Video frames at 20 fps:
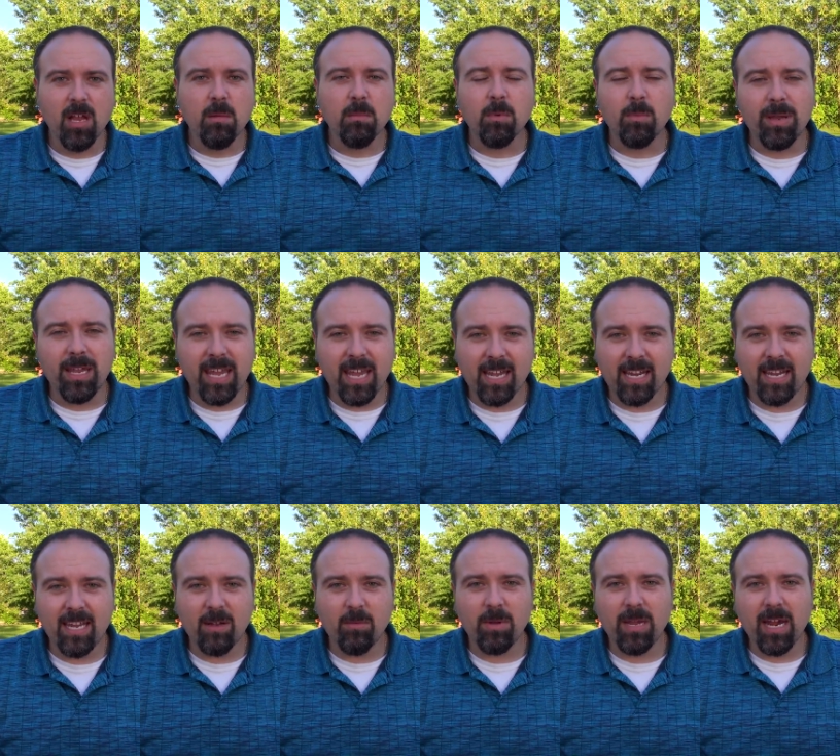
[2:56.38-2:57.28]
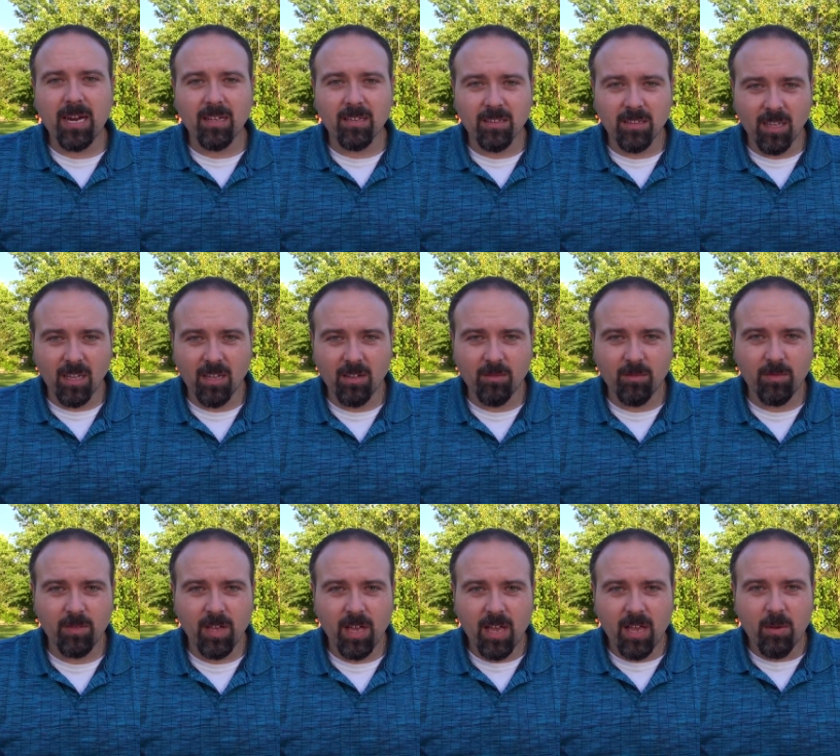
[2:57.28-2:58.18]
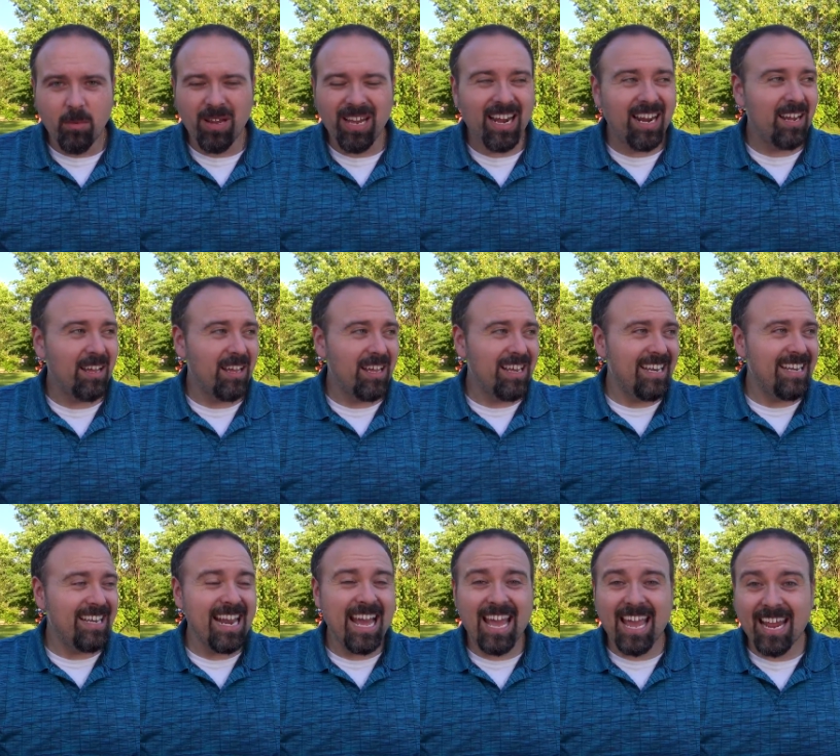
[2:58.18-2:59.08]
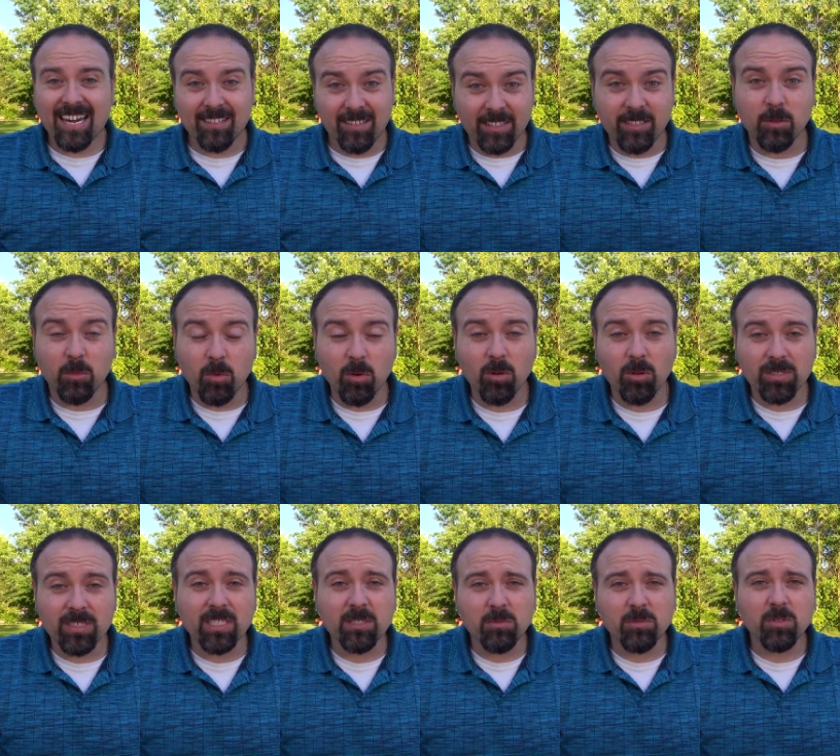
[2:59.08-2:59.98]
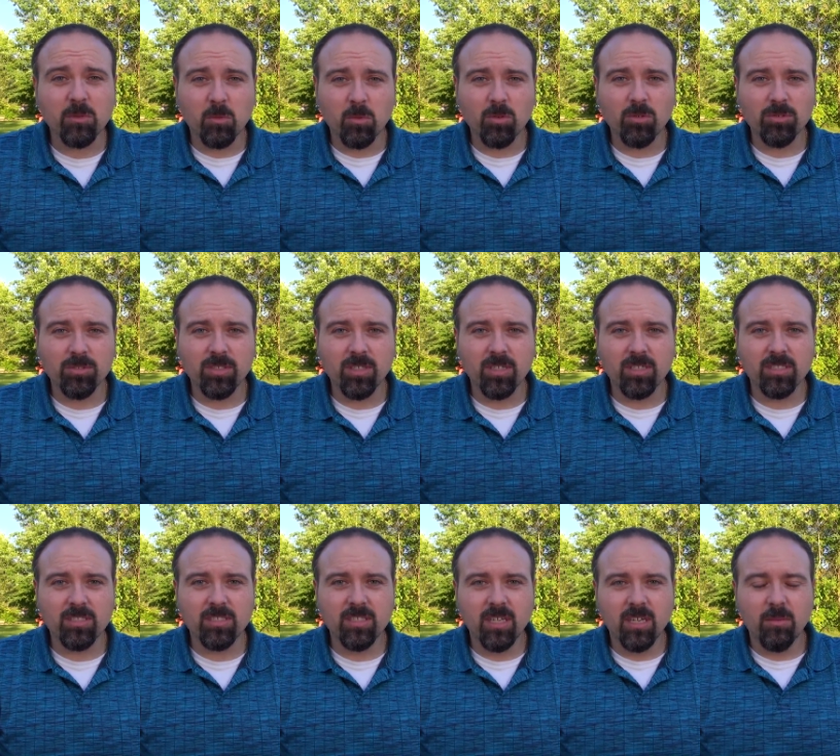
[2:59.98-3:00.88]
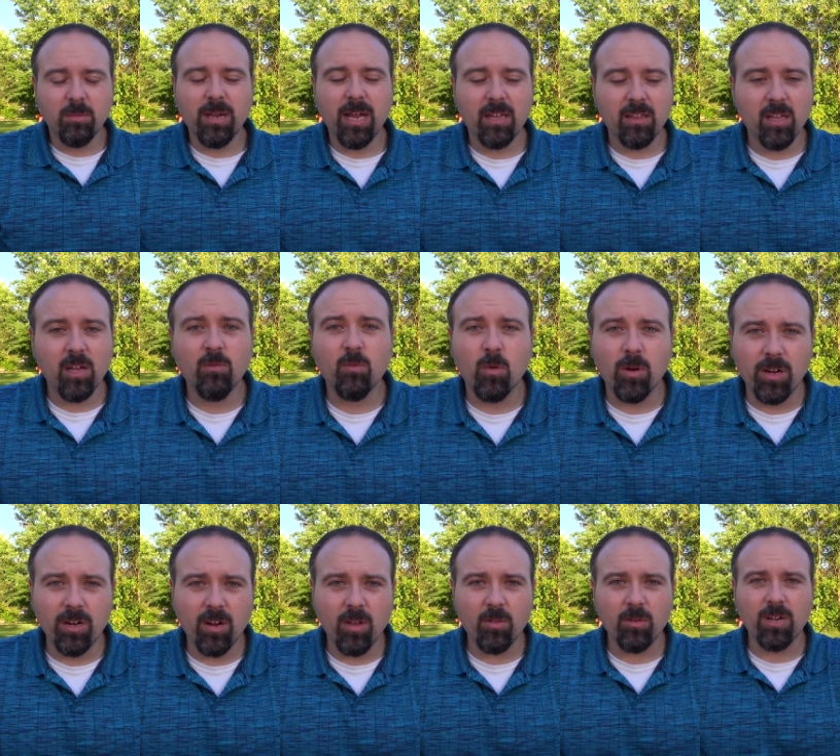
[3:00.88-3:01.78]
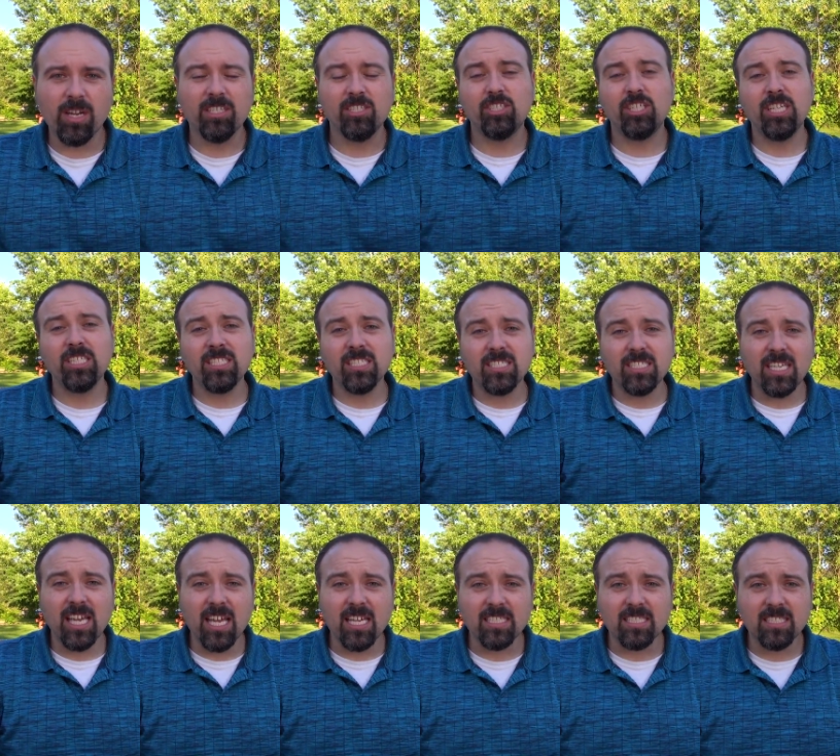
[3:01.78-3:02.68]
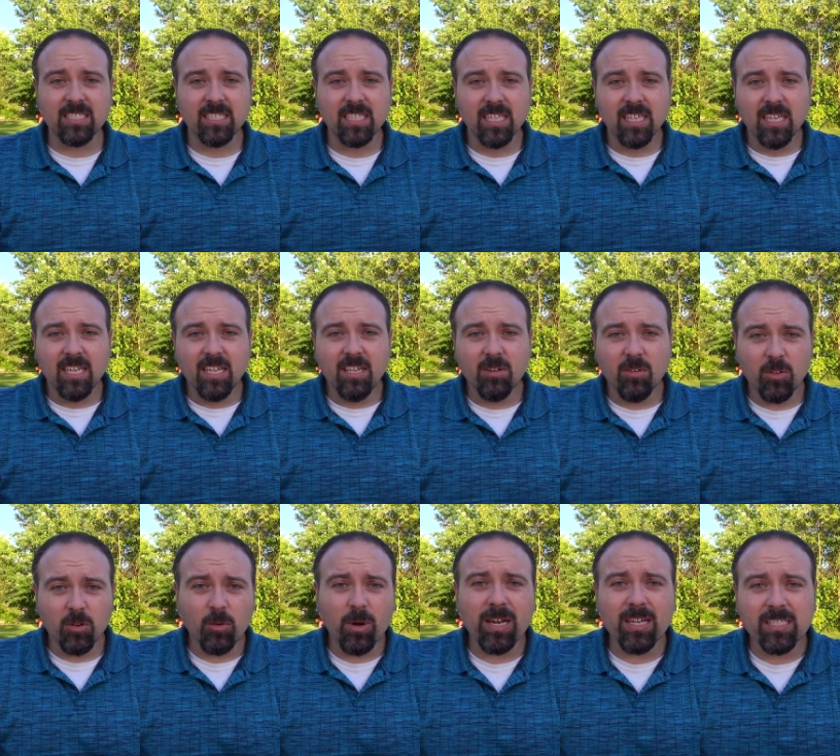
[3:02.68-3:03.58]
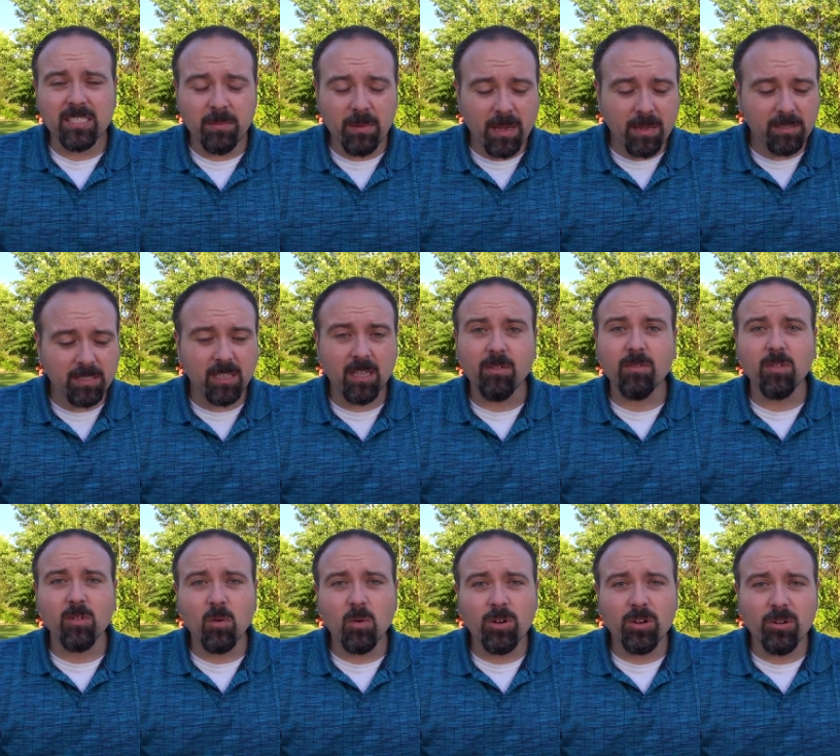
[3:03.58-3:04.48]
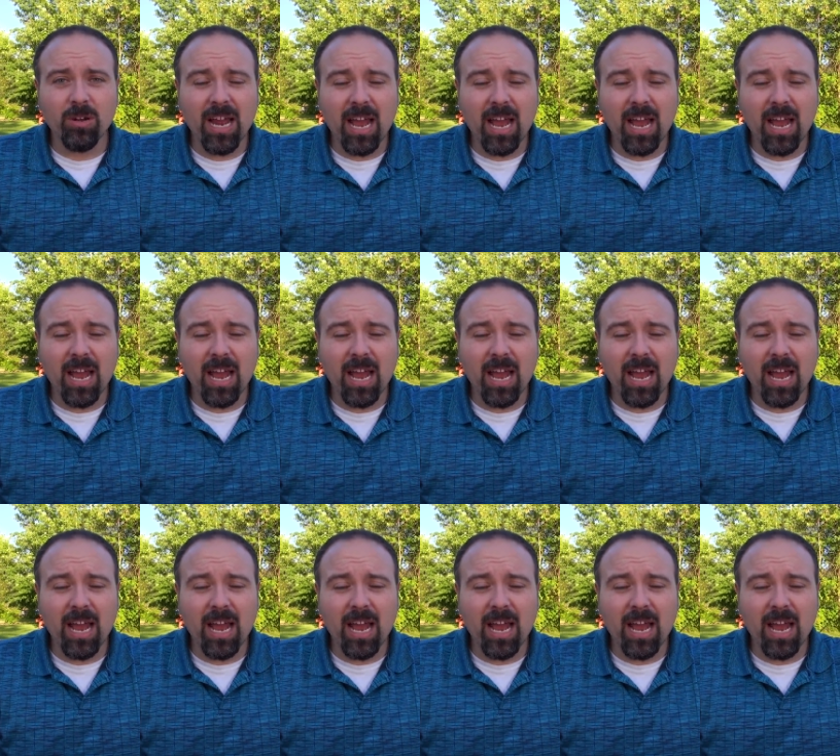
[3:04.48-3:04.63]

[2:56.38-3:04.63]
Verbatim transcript: But we can't hate, we got to love. We got to not act like the world because that's what the world does. We got to love one another. As Jesus says, you know, the greatest command is to love the Lord your